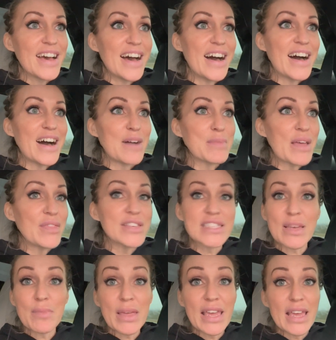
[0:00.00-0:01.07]
um, and this
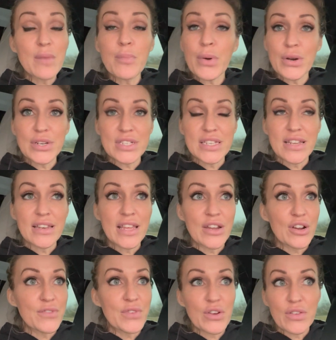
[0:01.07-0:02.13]
can be in person
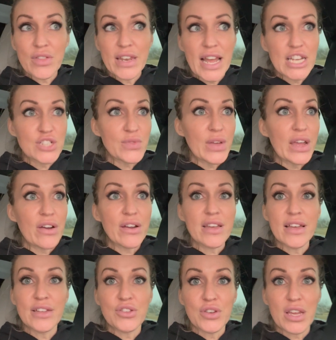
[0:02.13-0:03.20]
here if you're in the Nashville area
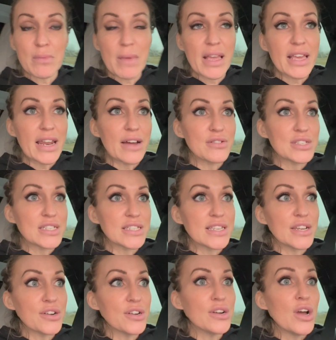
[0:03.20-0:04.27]
and you can make it out to
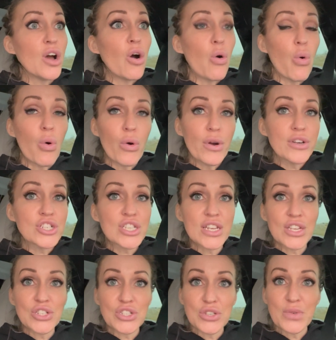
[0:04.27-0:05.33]
see her, or she
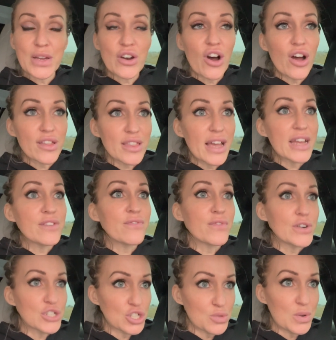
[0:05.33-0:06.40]
can do an online
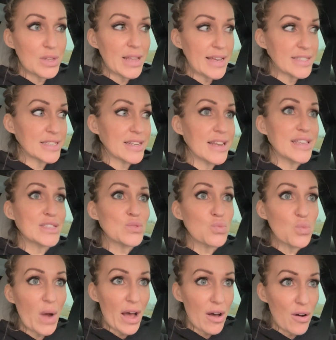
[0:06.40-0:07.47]
virtual lesson as
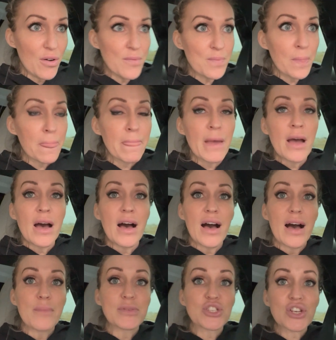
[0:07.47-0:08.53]
well.
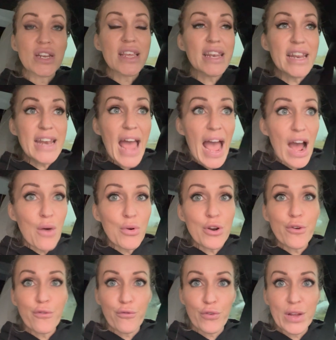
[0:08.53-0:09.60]
Um, but you're gonna get an
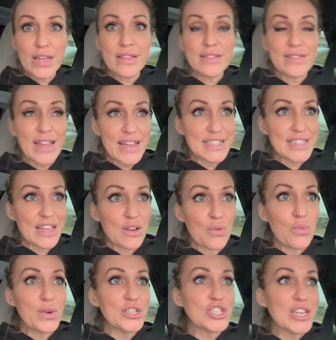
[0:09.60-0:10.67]
hour free
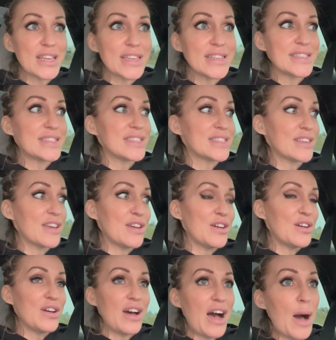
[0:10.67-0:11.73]
lesson, which is
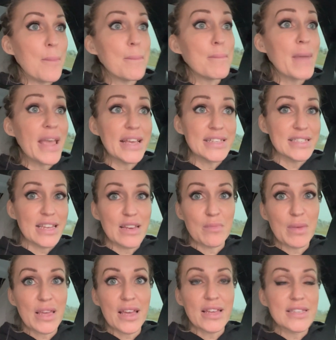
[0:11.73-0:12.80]
amazing
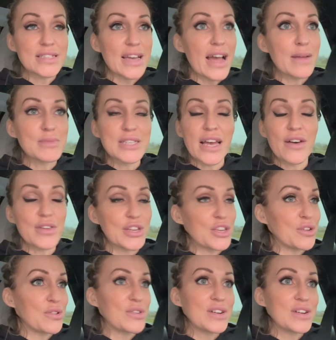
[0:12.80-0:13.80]
because I'm telling you,